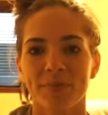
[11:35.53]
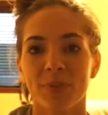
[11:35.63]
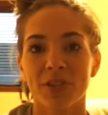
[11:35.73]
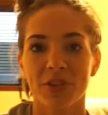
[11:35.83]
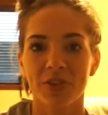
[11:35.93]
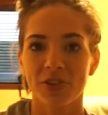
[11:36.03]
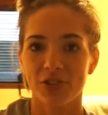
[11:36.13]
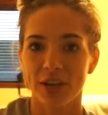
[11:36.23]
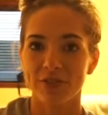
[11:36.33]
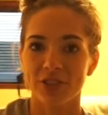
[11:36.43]
But it's called The
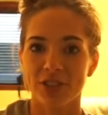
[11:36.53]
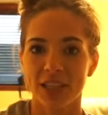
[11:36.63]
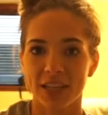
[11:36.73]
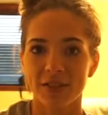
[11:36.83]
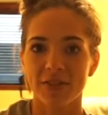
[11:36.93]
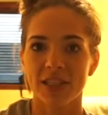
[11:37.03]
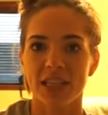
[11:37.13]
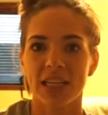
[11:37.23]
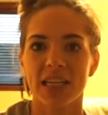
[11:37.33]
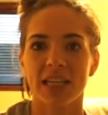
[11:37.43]
Traveler's Gift,
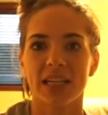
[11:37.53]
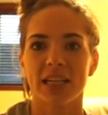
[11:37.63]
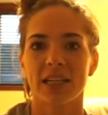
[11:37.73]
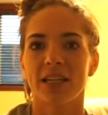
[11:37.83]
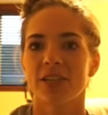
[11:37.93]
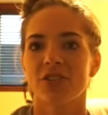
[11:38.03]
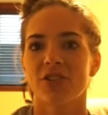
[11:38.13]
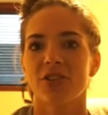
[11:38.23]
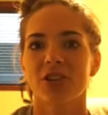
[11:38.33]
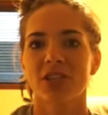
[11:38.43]
and
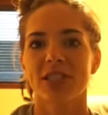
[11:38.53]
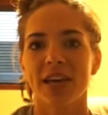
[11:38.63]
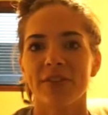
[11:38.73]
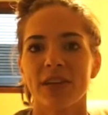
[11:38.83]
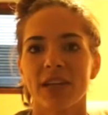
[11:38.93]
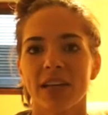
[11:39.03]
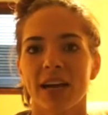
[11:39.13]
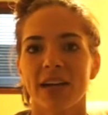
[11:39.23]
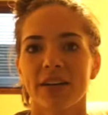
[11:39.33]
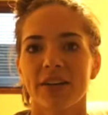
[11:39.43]
so there's 7
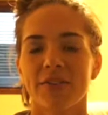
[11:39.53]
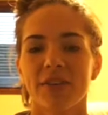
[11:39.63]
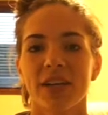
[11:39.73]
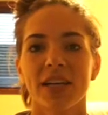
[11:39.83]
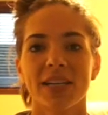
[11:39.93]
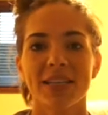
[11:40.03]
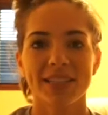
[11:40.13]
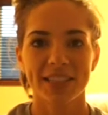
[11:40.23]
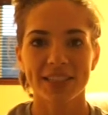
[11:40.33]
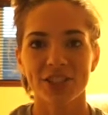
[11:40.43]
kind of
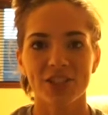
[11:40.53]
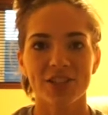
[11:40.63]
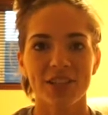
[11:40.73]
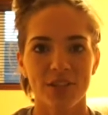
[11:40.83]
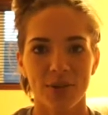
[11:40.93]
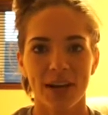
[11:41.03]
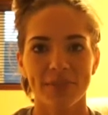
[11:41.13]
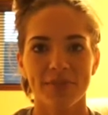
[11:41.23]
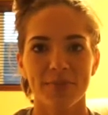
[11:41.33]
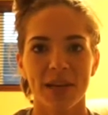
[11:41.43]
decisions that you
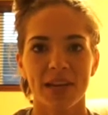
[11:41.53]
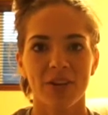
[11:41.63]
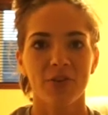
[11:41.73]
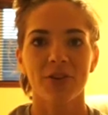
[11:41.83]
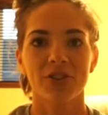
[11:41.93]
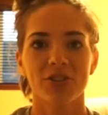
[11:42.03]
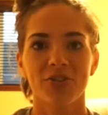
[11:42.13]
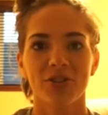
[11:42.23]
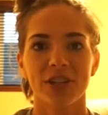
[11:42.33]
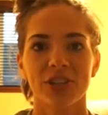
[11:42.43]
have to make in order to
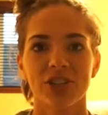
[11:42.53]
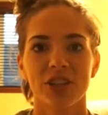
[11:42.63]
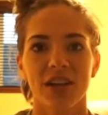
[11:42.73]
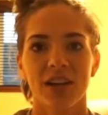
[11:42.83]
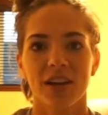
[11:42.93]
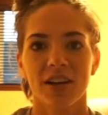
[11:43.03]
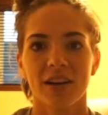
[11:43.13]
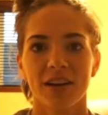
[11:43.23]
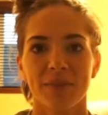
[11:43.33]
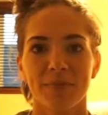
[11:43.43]
reach
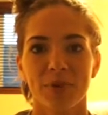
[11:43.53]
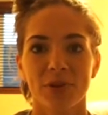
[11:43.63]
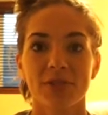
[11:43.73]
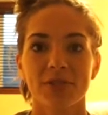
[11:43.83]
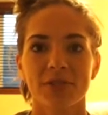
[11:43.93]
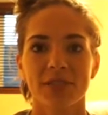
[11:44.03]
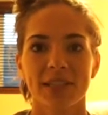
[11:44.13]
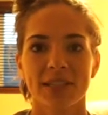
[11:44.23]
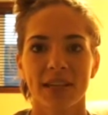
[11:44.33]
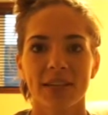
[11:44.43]
personal
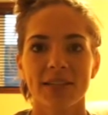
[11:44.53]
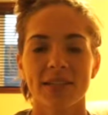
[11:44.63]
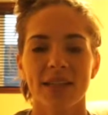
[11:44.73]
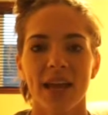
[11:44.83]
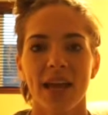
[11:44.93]
success.